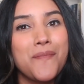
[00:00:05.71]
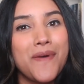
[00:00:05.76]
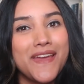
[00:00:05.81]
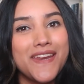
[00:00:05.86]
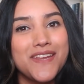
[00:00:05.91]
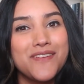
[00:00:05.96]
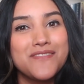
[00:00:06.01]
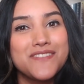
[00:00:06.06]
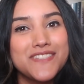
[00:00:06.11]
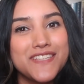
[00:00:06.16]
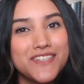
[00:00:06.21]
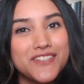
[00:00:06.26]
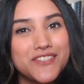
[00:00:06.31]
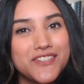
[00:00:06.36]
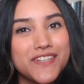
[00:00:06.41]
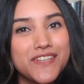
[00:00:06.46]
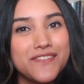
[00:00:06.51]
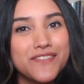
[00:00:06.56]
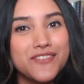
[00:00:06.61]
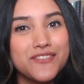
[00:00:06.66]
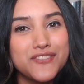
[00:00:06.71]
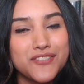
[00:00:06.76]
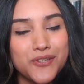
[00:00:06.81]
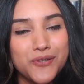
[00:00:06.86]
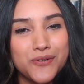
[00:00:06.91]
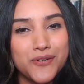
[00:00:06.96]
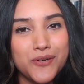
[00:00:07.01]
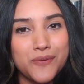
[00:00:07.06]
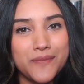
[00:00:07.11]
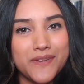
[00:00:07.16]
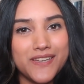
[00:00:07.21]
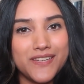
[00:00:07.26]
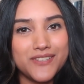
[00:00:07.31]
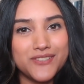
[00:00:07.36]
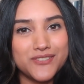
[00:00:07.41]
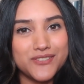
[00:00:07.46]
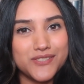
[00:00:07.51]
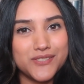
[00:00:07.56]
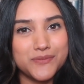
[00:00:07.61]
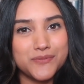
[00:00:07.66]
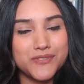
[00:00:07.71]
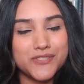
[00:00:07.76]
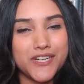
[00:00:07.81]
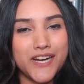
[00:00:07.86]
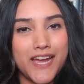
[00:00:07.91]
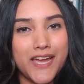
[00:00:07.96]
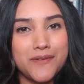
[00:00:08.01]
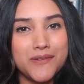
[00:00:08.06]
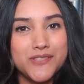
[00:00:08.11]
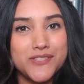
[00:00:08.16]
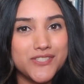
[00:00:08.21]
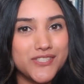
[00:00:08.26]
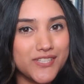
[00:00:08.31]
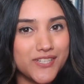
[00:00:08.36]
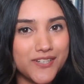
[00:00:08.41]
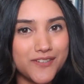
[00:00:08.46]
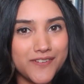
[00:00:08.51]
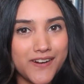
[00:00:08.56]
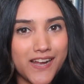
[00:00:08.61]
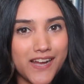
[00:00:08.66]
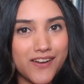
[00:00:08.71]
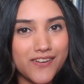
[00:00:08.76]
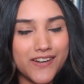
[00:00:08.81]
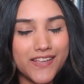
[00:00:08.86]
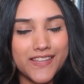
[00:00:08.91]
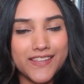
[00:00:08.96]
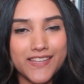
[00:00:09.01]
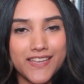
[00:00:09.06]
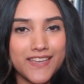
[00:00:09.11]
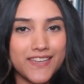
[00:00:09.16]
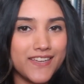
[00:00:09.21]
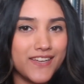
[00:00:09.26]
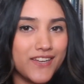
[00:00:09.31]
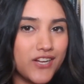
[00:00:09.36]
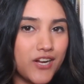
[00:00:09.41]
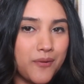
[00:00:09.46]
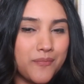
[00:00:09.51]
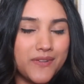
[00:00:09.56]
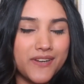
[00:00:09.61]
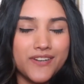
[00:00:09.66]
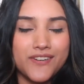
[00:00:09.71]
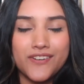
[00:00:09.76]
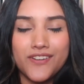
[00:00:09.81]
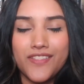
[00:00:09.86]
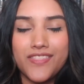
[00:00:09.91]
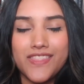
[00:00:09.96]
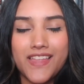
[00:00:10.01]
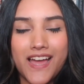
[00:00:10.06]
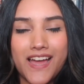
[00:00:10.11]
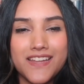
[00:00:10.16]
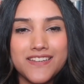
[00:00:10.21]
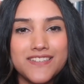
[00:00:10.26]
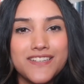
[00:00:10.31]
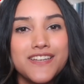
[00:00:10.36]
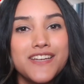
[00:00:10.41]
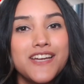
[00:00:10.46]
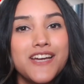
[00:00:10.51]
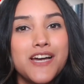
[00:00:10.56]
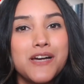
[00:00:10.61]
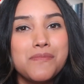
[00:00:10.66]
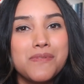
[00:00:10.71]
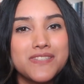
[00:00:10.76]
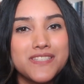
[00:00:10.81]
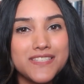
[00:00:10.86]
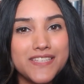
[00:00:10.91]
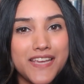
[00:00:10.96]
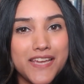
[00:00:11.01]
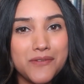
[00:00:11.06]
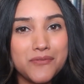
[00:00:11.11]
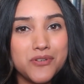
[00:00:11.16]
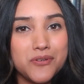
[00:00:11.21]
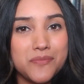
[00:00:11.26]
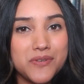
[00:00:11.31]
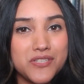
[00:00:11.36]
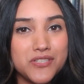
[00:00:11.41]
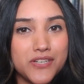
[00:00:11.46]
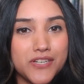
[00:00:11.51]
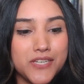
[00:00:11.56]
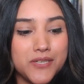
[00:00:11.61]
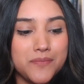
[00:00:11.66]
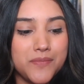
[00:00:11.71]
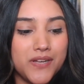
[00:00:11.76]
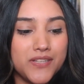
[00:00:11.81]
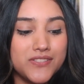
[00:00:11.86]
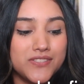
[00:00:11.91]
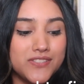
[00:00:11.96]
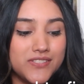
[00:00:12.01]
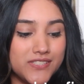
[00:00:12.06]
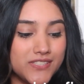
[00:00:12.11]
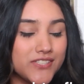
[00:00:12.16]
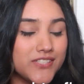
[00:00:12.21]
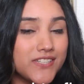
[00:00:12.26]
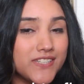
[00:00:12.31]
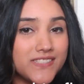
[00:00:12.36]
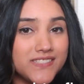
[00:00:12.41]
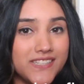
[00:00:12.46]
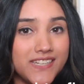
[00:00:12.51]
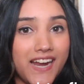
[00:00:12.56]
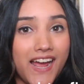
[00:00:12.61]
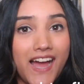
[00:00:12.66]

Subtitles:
my name is Andrea. If you don't know me, you should subscribe and stick around and like and comment and all that. But today I'm going to be talking about series that